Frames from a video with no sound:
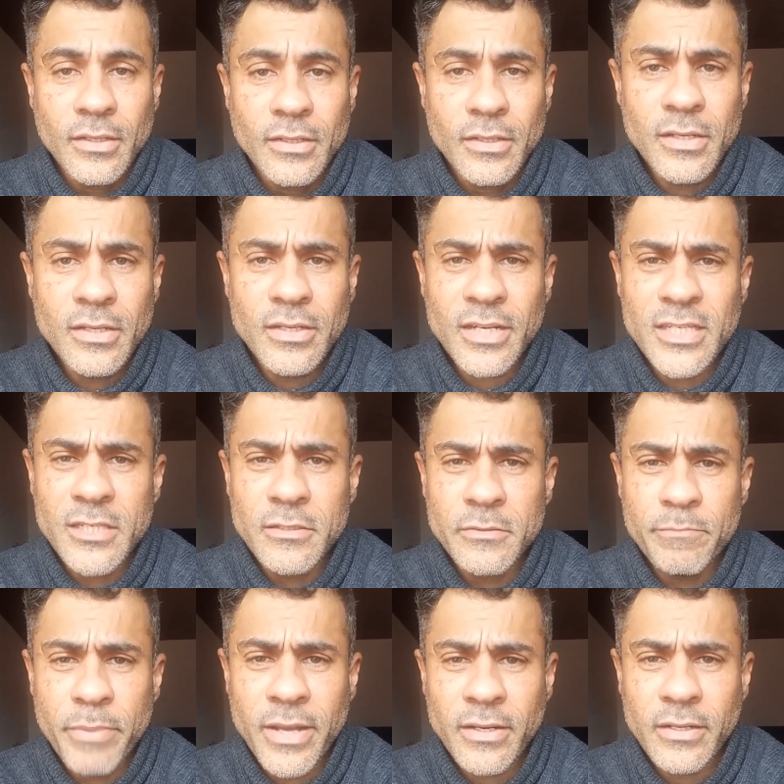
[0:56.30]
In this
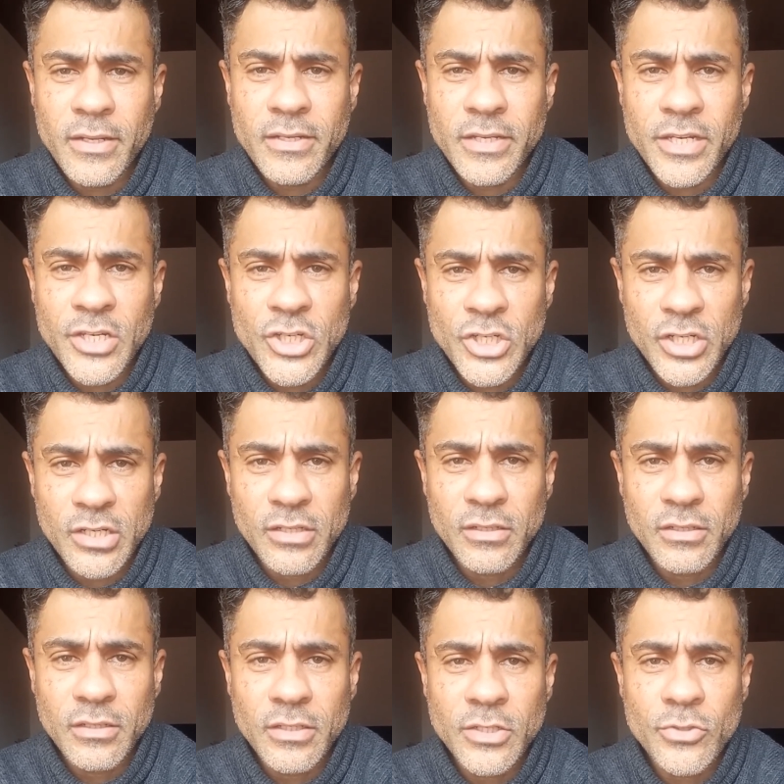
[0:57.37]
expanded
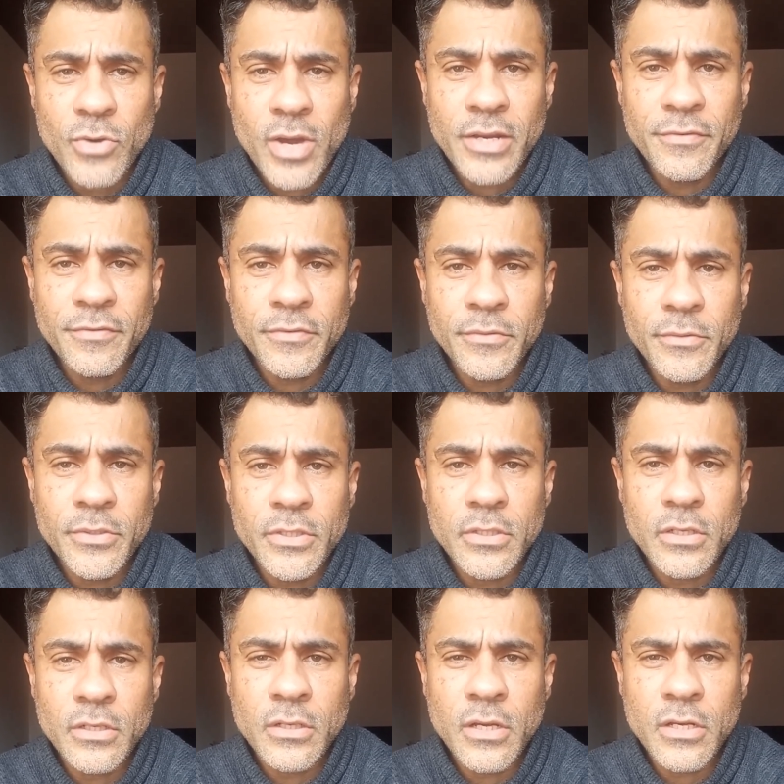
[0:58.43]
edition,
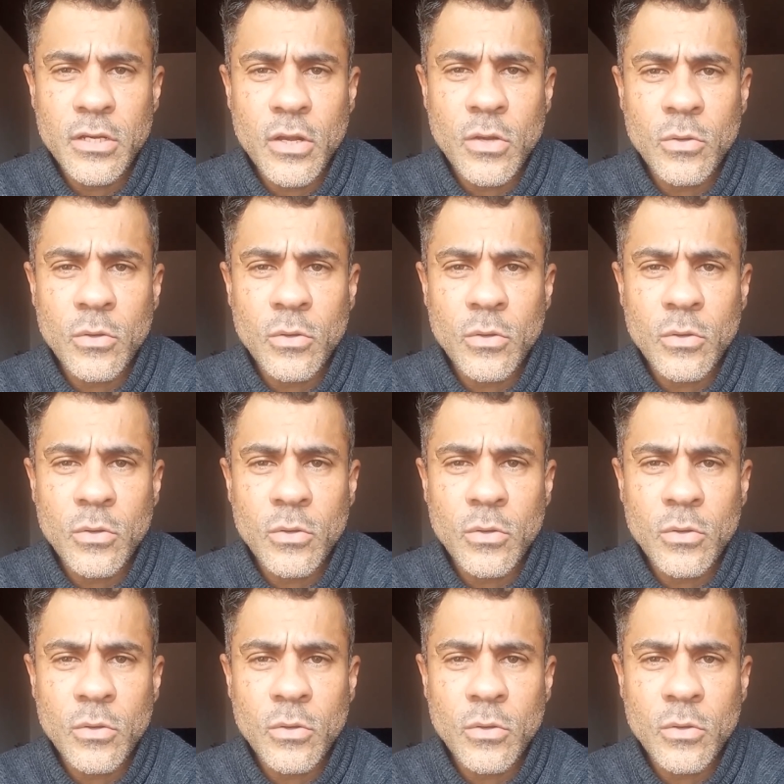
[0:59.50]
Dreyfus not